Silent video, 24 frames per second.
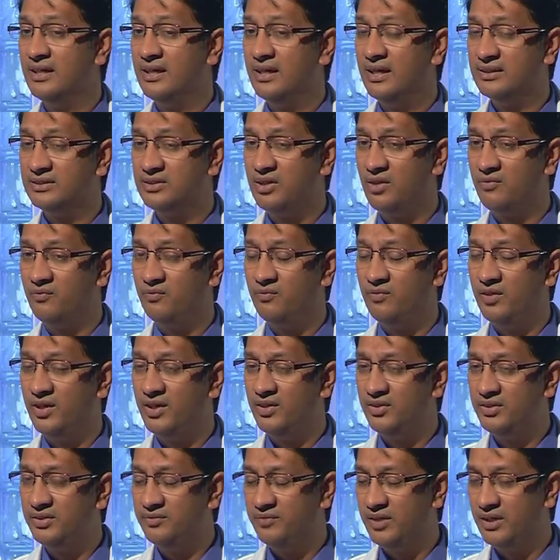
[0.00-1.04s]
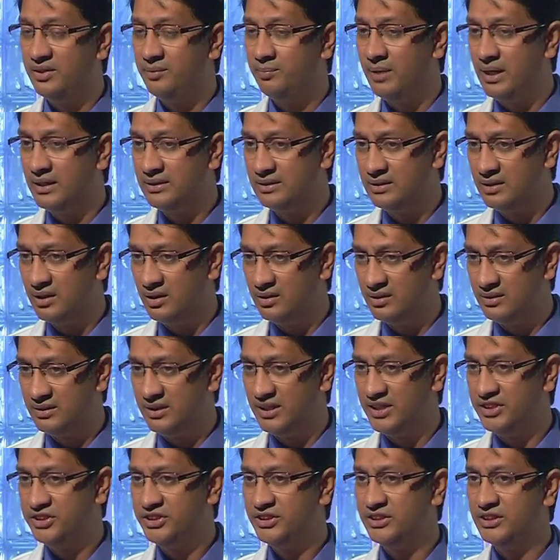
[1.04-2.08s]
has got very, very bad
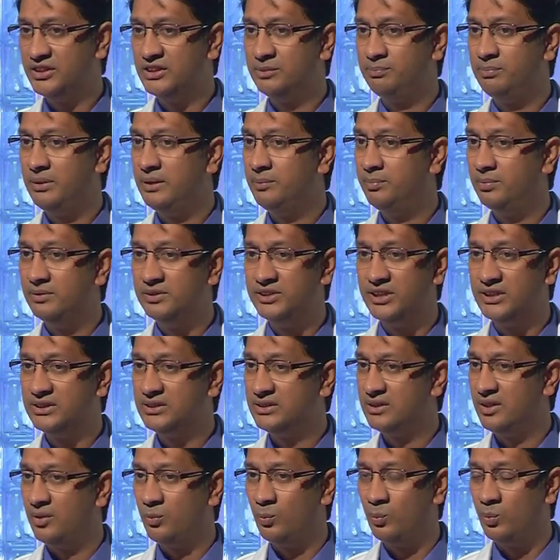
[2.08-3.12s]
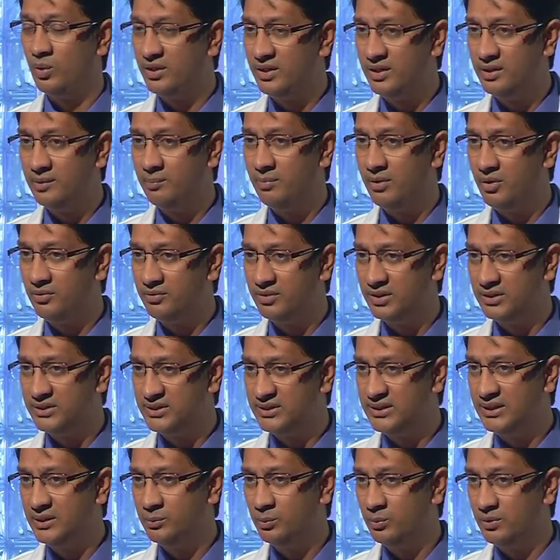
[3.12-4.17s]
connotations. People just are worried about the
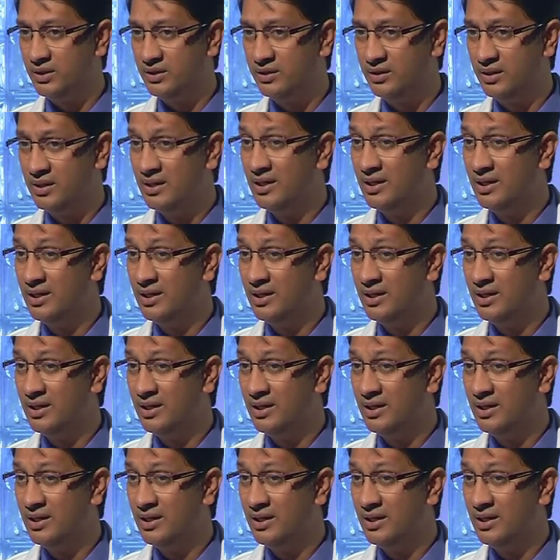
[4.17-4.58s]
C word.